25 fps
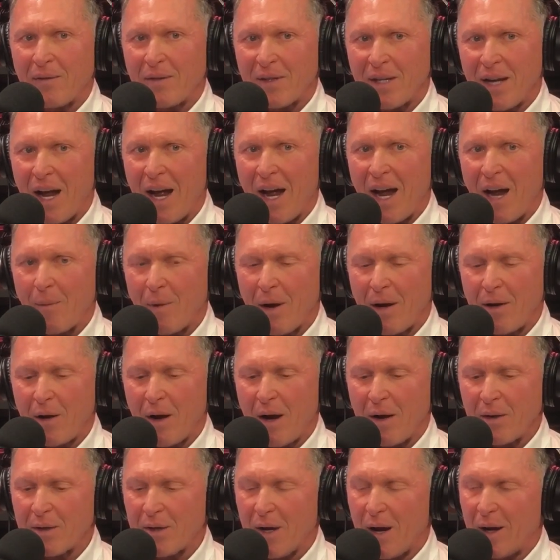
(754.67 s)
of time when,
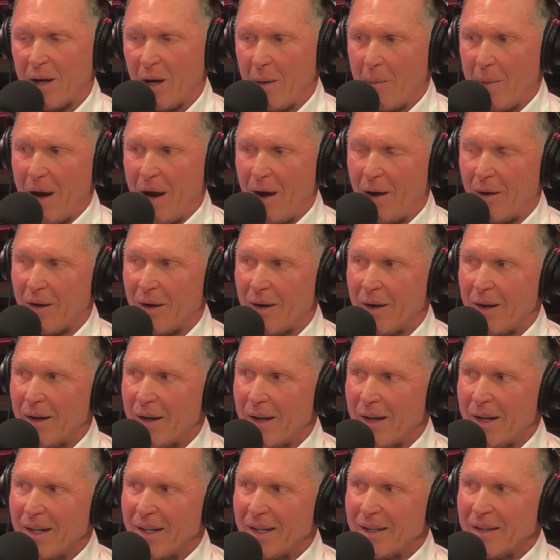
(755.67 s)
I was talking about
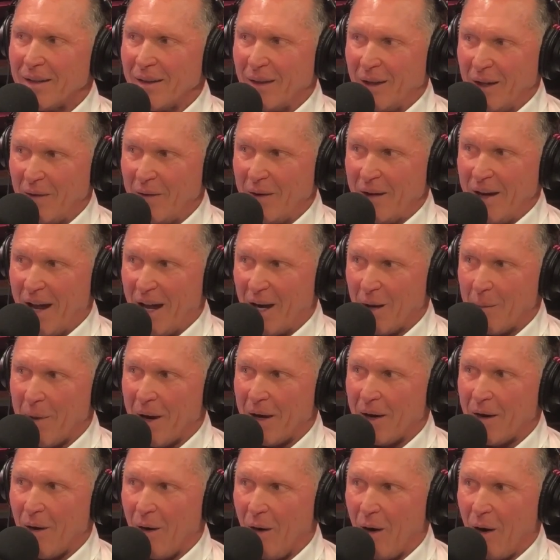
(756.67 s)
living out of
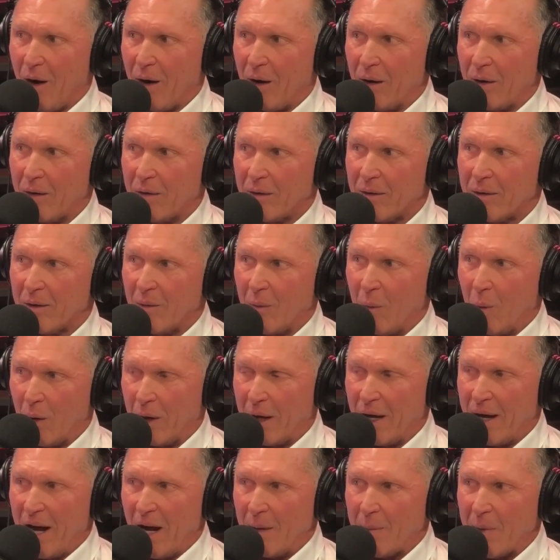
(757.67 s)
my car,
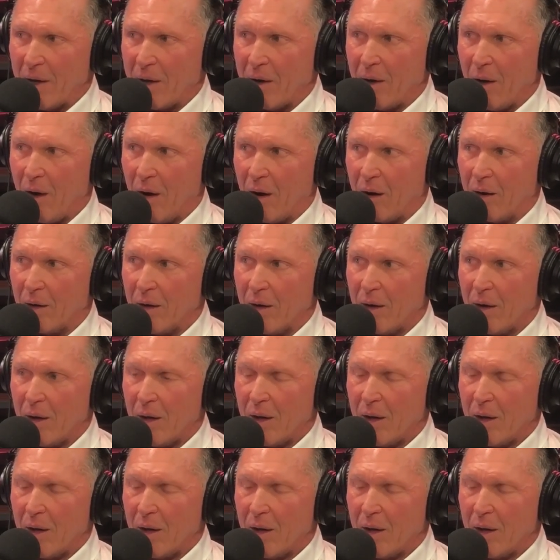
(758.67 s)
working out of my car.